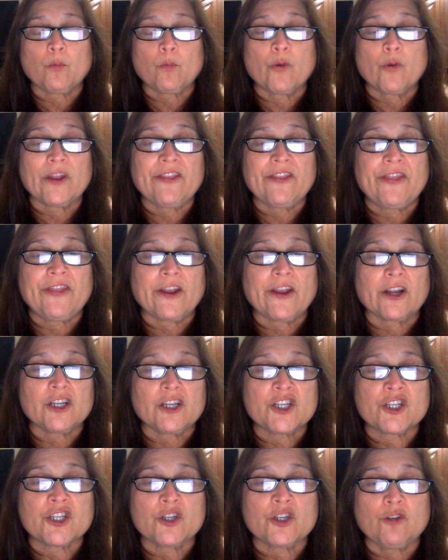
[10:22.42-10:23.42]
with their
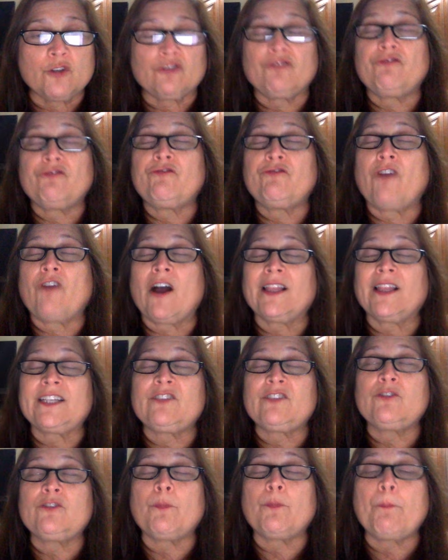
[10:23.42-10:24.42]
shoes falling
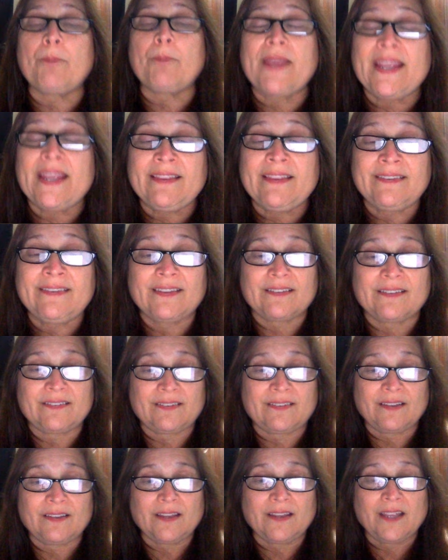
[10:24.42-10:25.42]
to
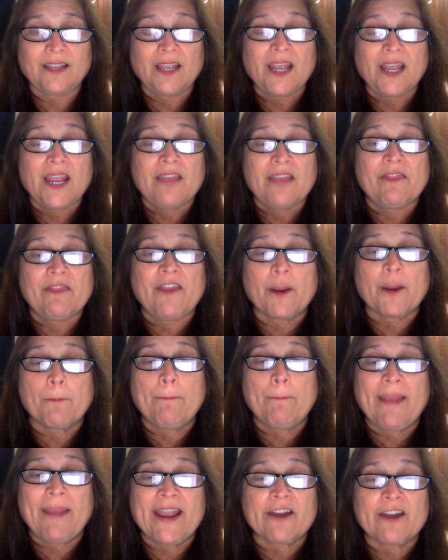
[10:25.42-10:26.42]
pieces. Their
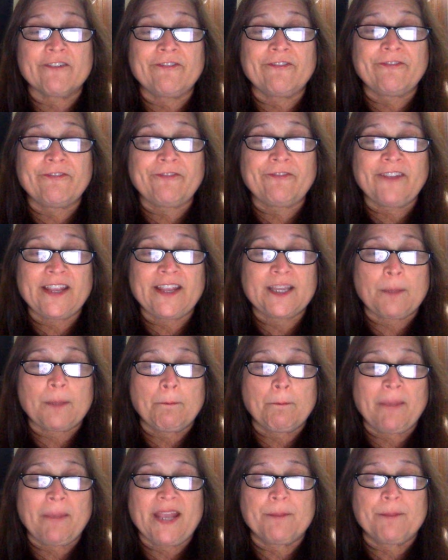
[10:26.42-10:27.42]
bare feet
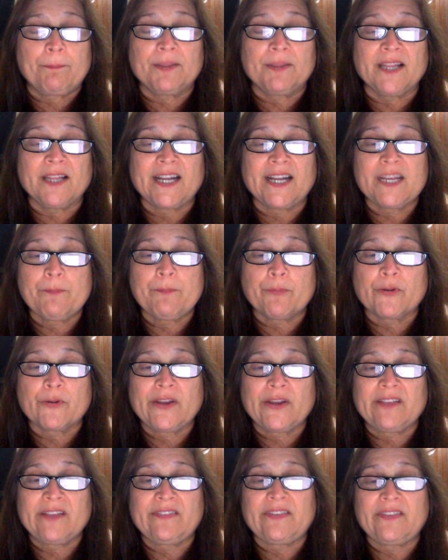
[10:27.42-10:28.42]
made bloody
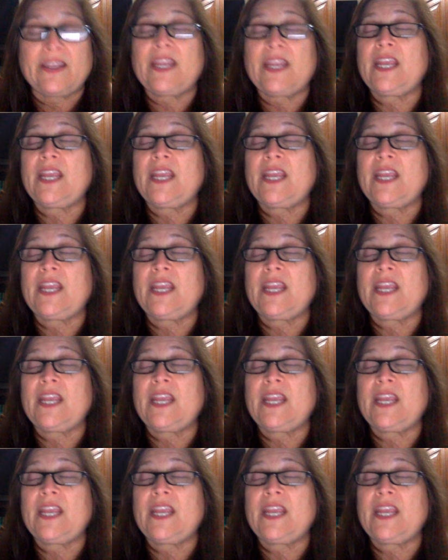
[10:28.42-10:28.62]
prints